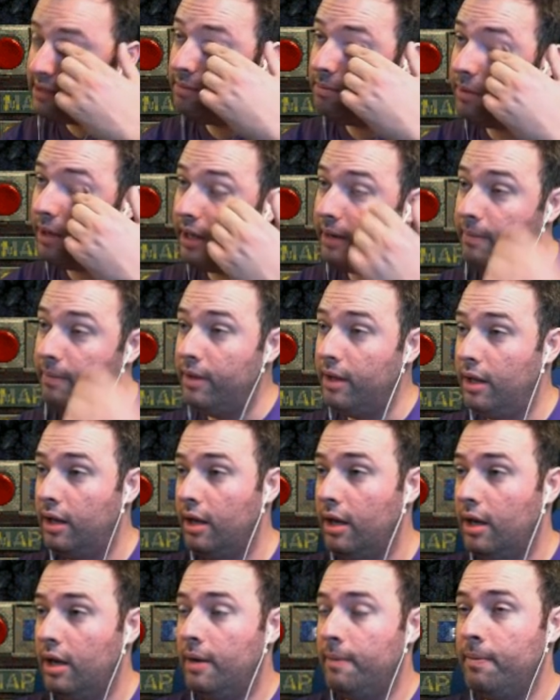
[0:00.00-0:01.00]
But,
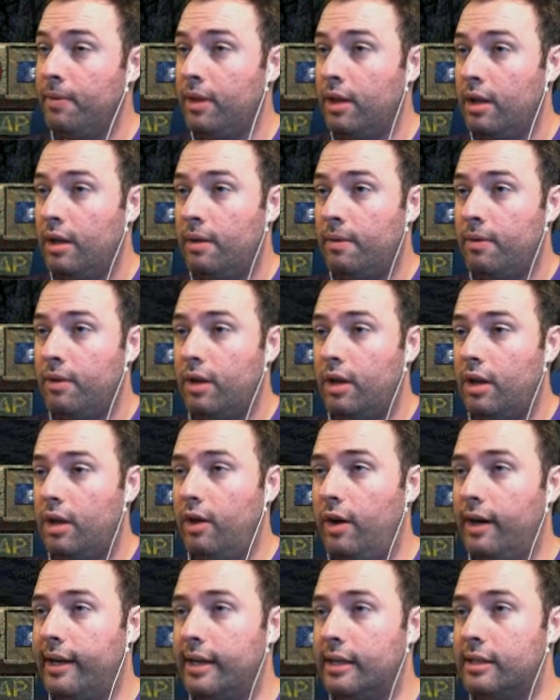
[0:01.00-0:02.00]
you
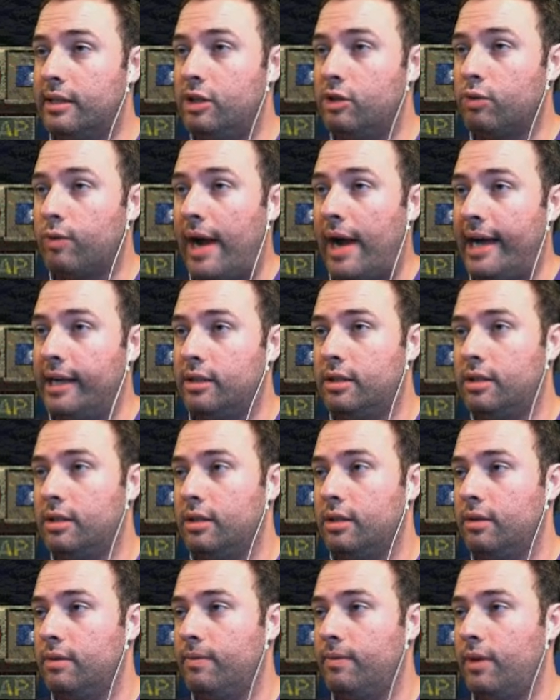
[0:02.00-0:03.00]
know, against these
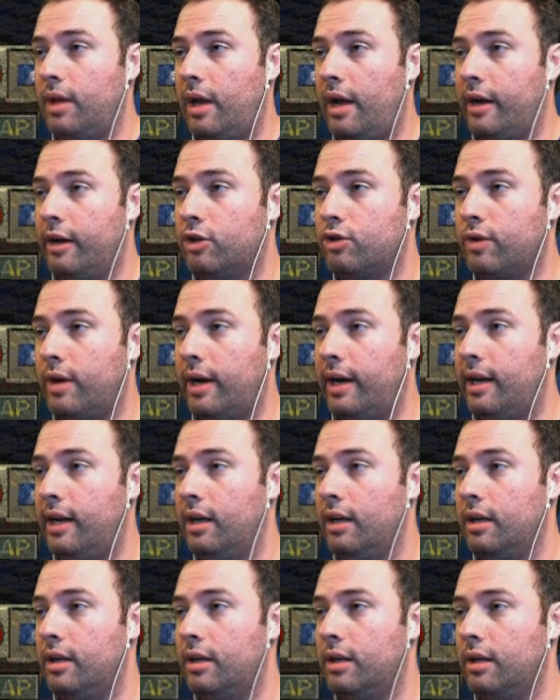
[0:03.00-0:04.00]
rats, I'm gonna try
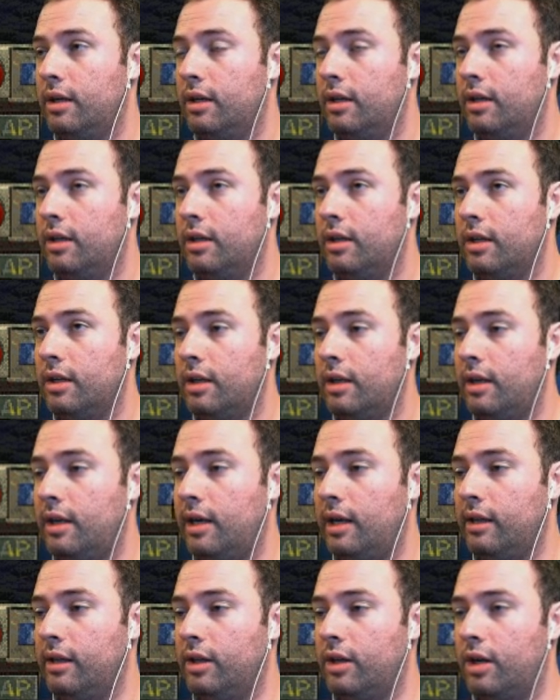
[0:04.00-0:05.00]
to
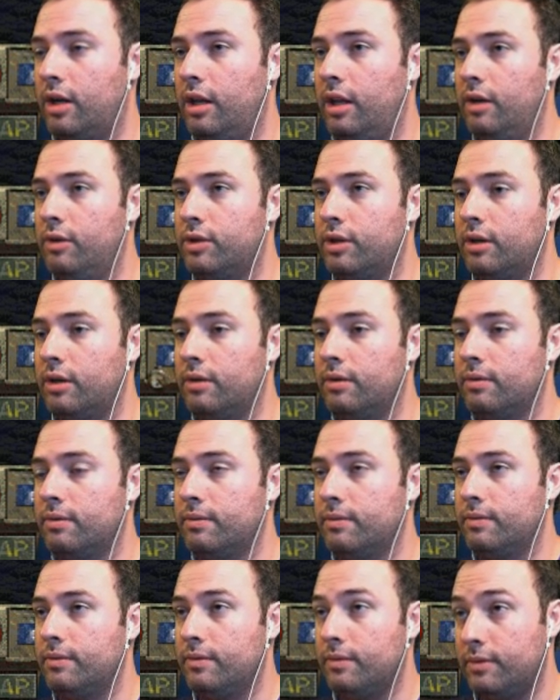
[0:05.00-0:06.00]
get a little closer,
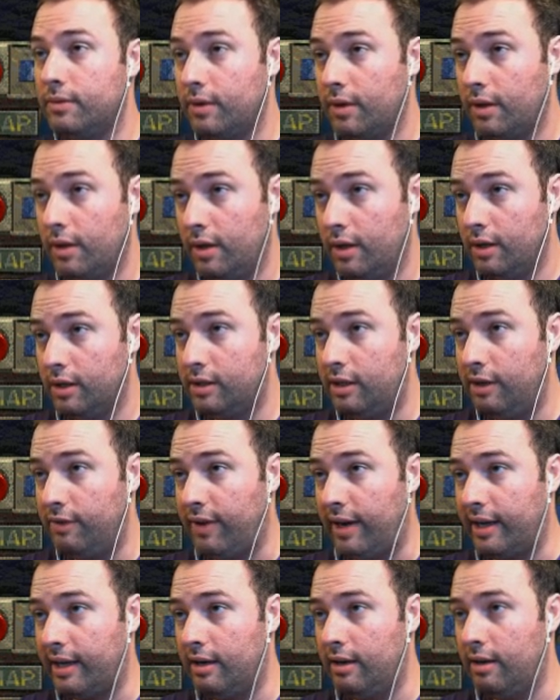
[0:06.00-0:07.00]
see if
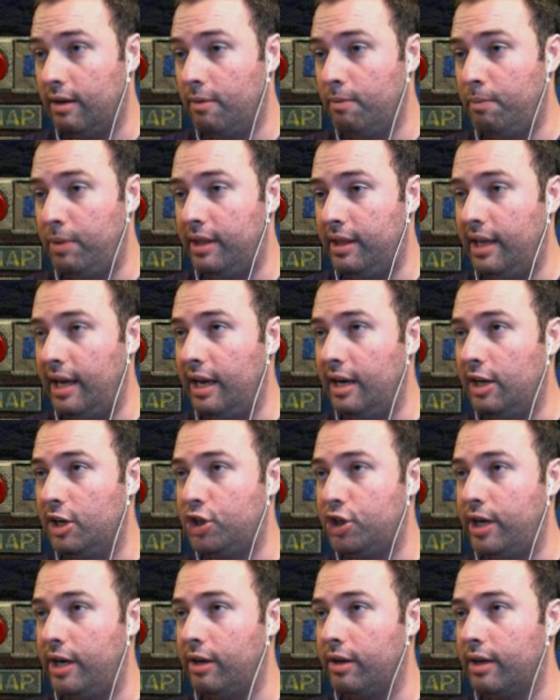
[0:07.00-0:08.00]
I can be the
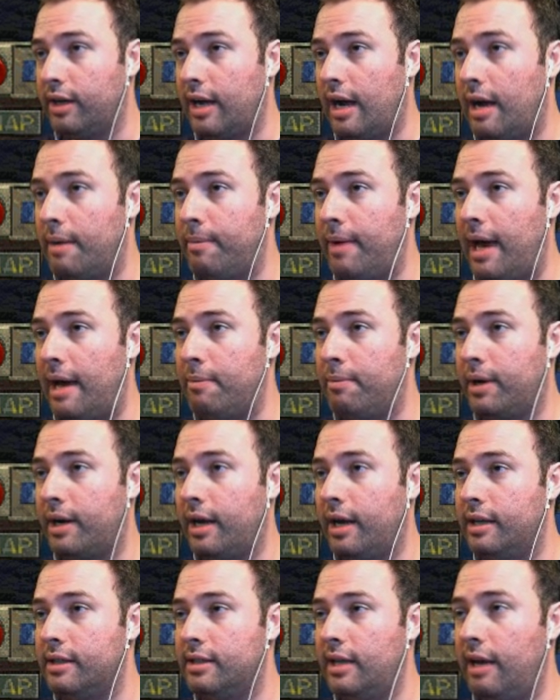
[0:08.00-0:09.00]
initiator to combat,
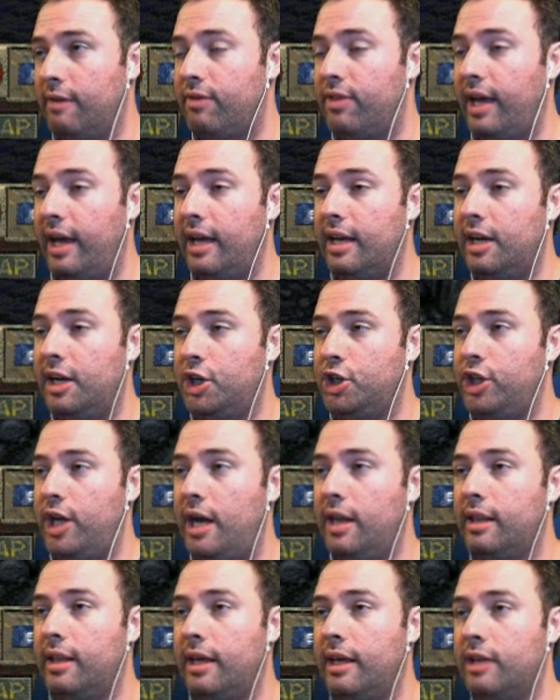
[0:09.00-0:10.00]
because if they
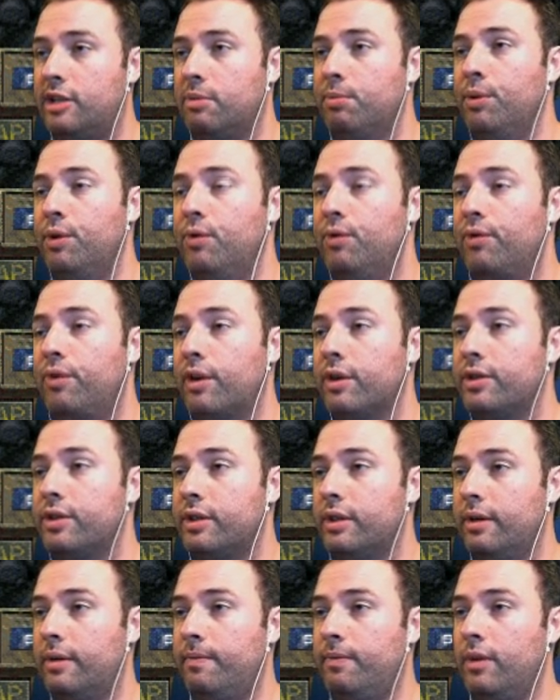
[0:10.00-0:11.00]
initiate, they get to move
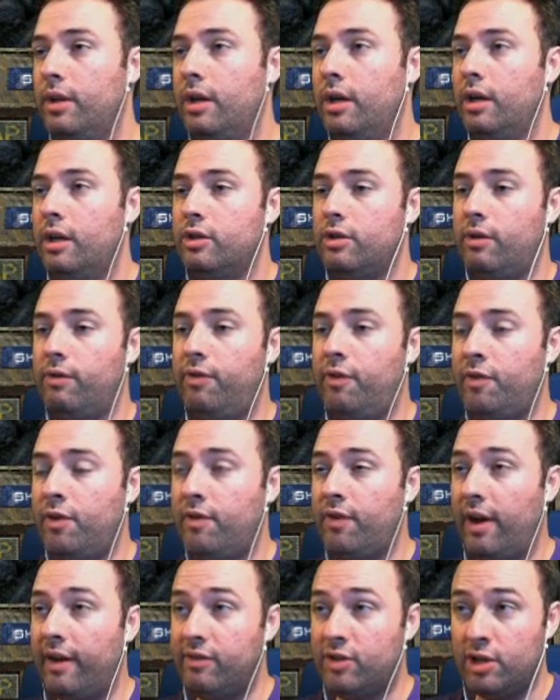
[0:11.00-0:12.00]
first. So I have a
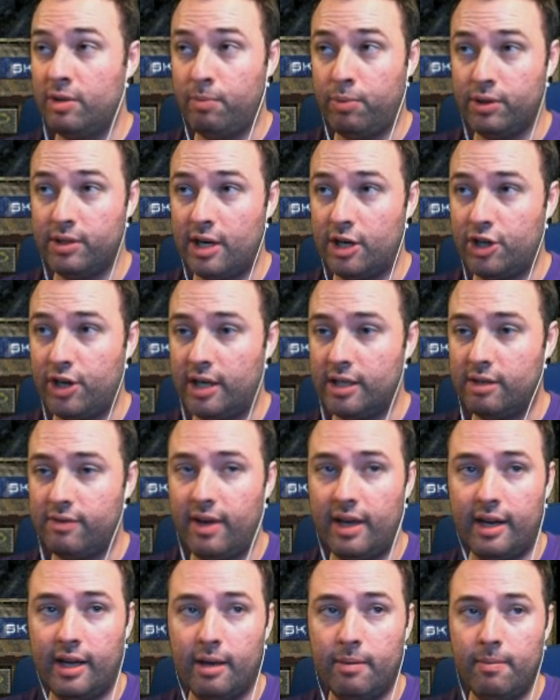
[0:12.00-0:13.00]
fifty-five percent chance of
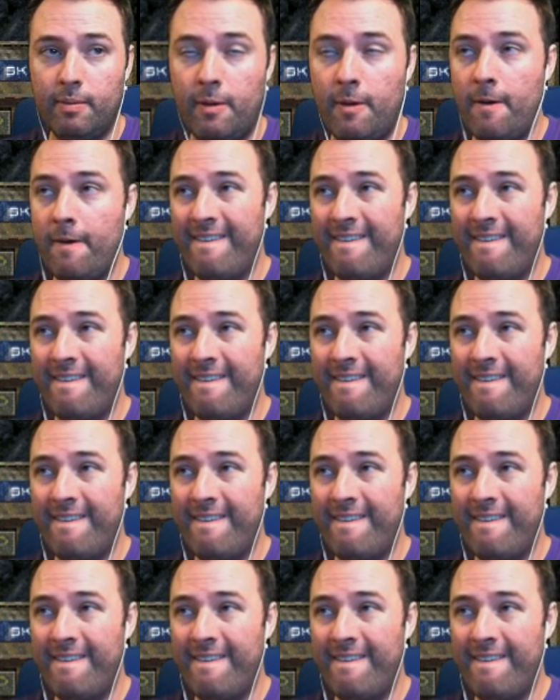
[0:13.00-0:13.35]
hitting him.